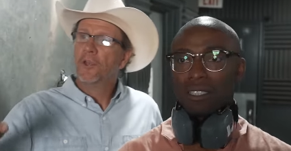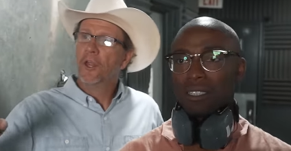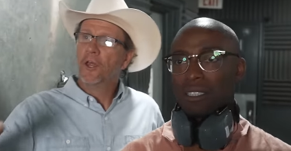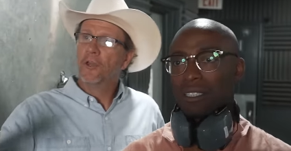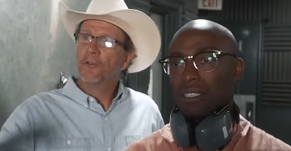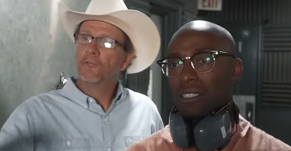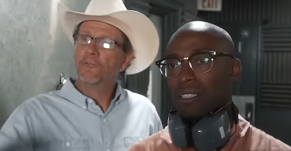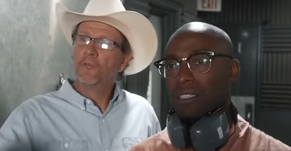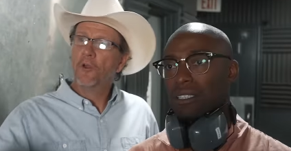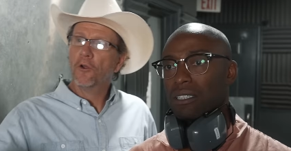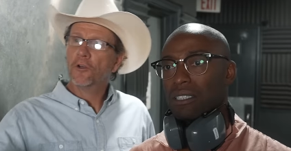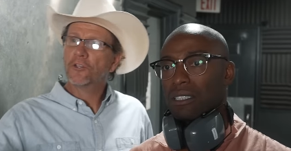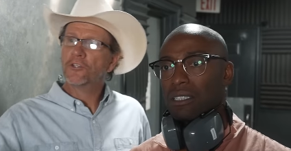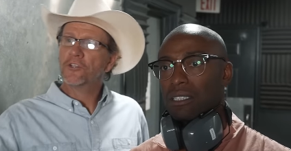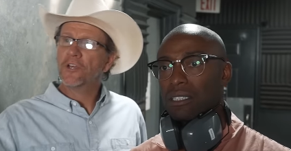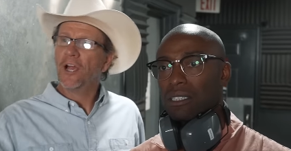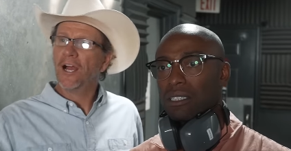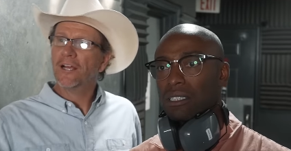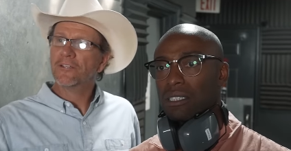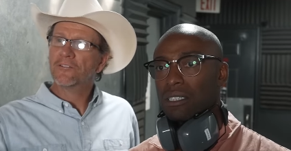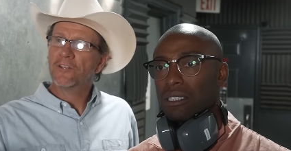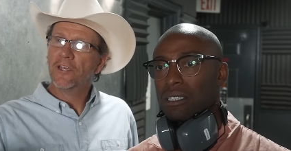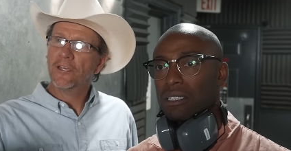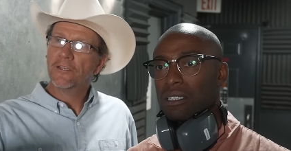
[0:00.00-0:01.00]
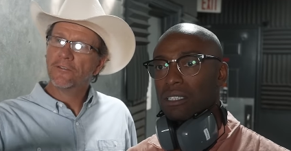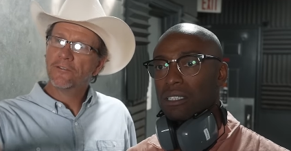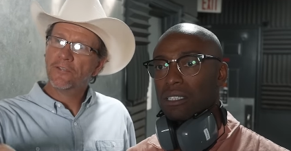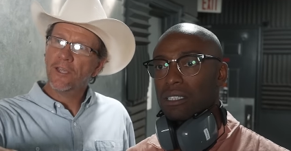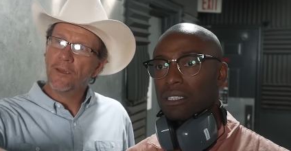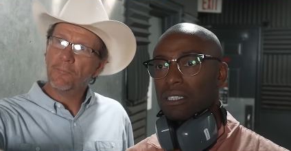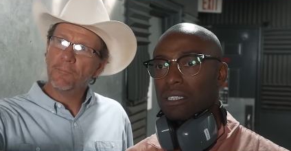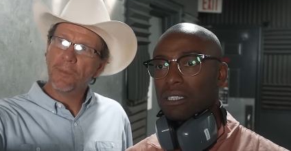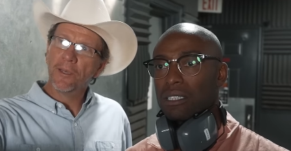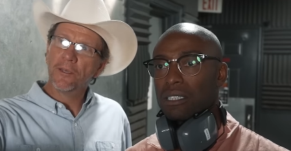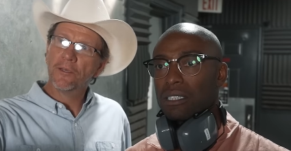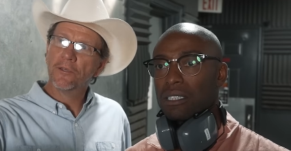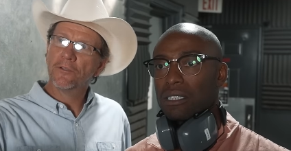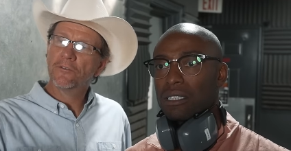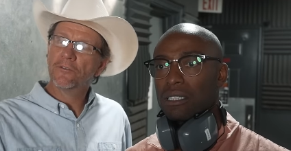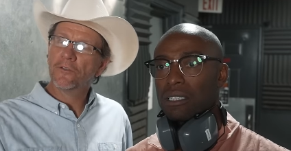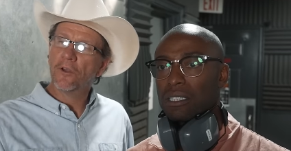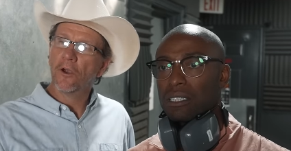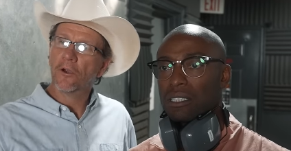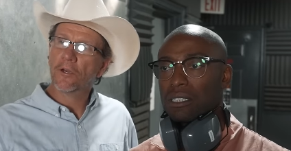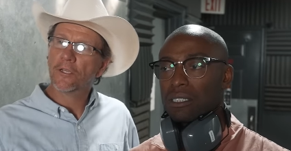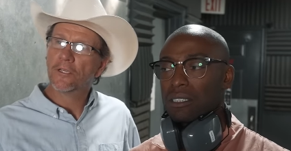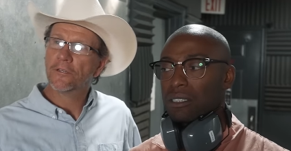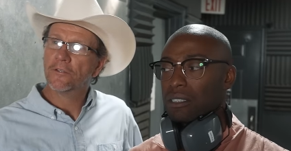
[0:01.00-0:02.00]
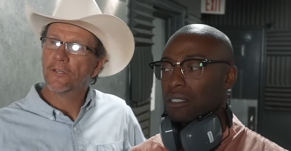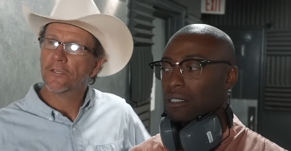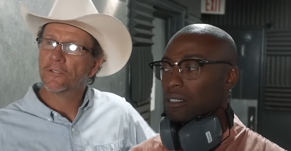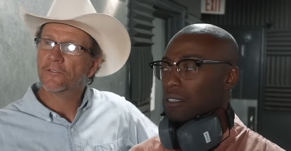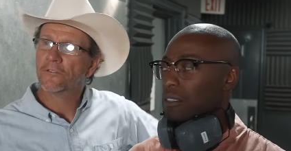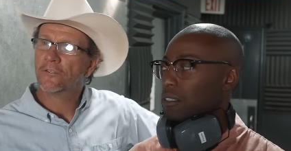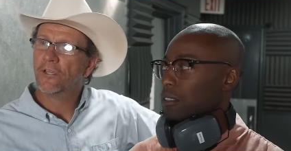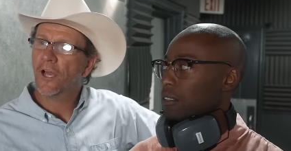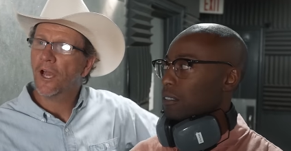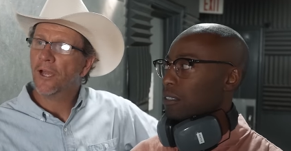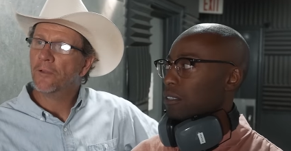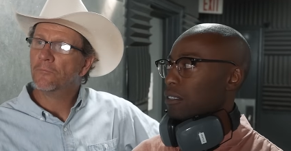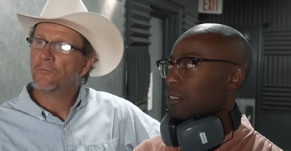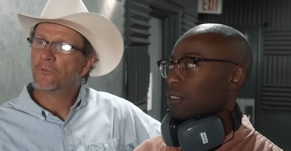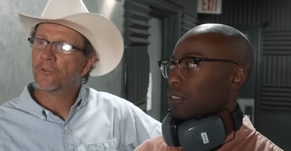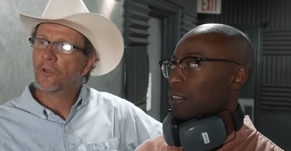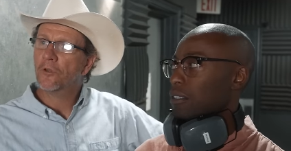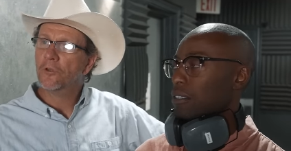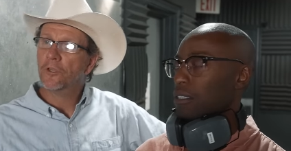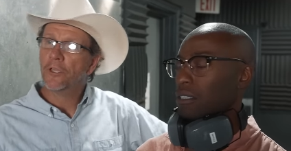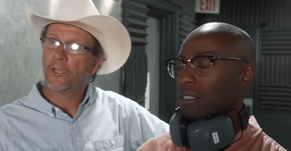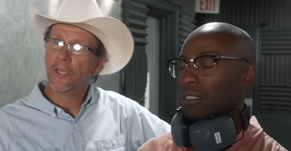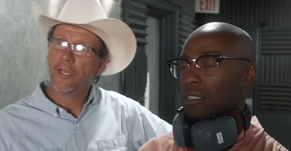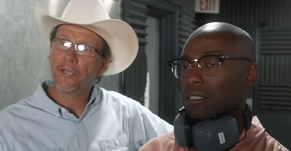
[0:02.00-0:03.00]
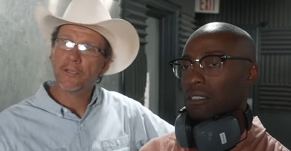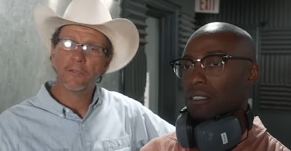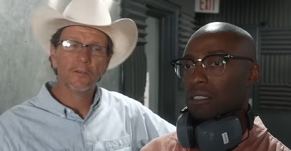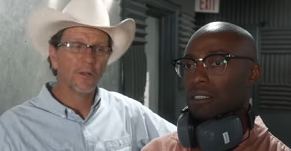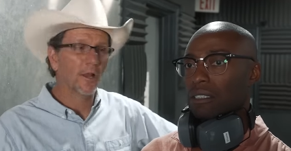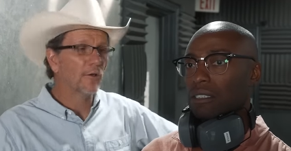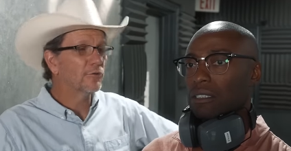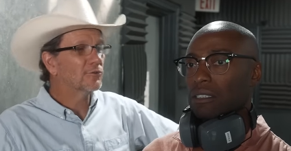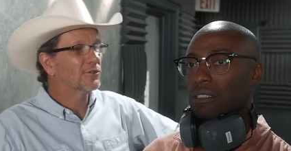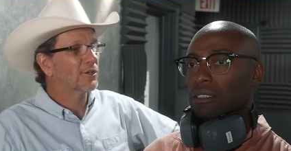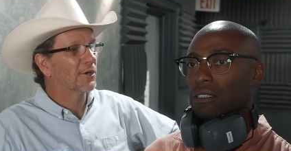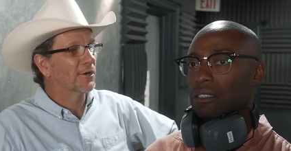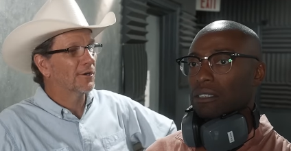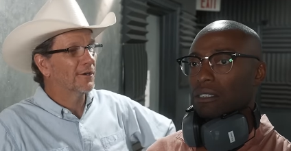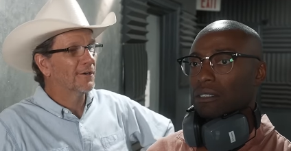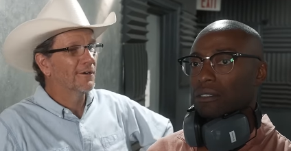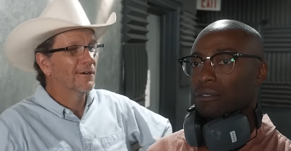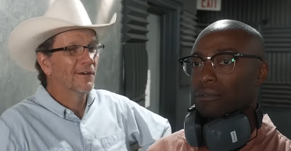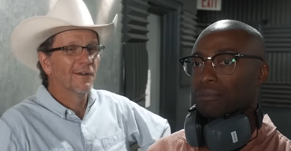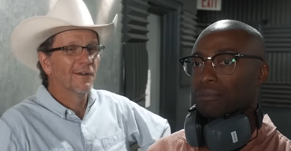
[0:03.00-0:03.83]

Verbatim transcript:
Speaker 1: none of your shots hit Timpani's target this time, so you're getting closer.